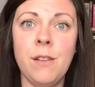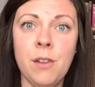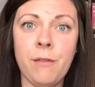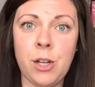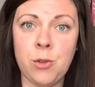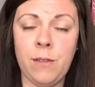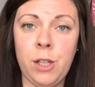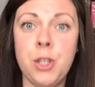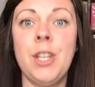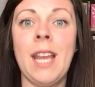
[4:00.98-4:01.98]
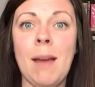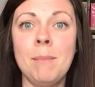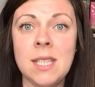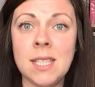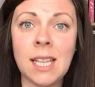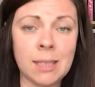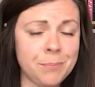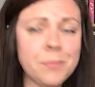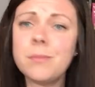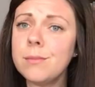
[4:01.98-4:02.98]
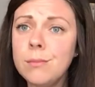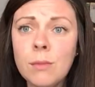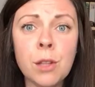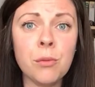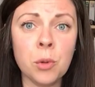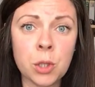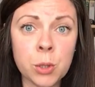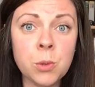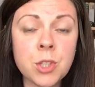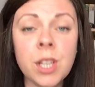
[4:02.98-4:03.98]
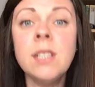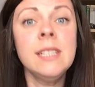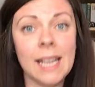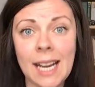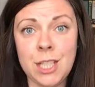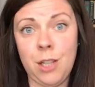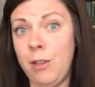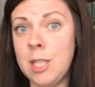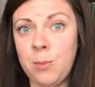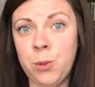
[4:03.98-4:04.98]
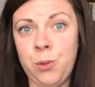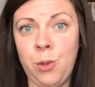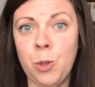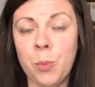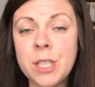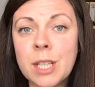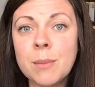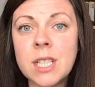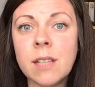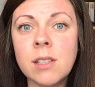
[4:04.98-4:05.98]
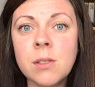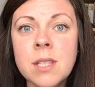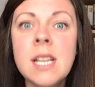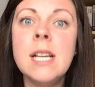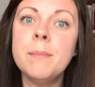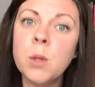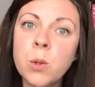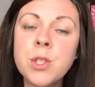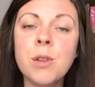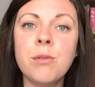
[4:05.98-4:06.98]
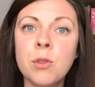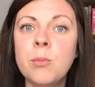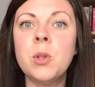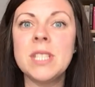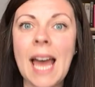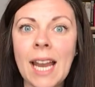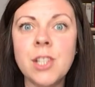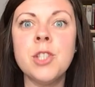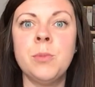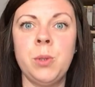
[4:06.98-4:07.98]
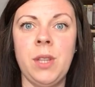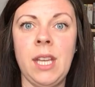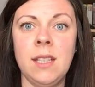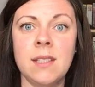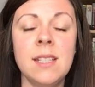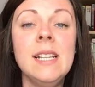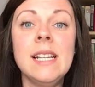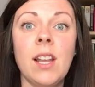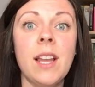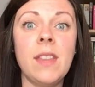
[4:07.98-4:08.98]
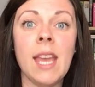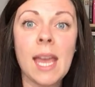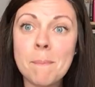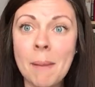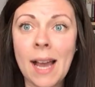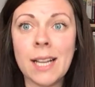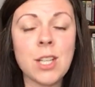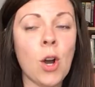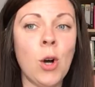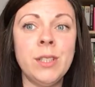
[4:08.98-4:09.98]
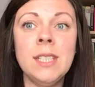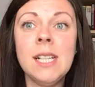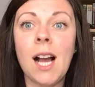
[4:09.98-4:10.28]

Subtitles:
of the French Revolution can be seen through culture, as you've explored through your bridging materials, but also through more tangible things like the impact on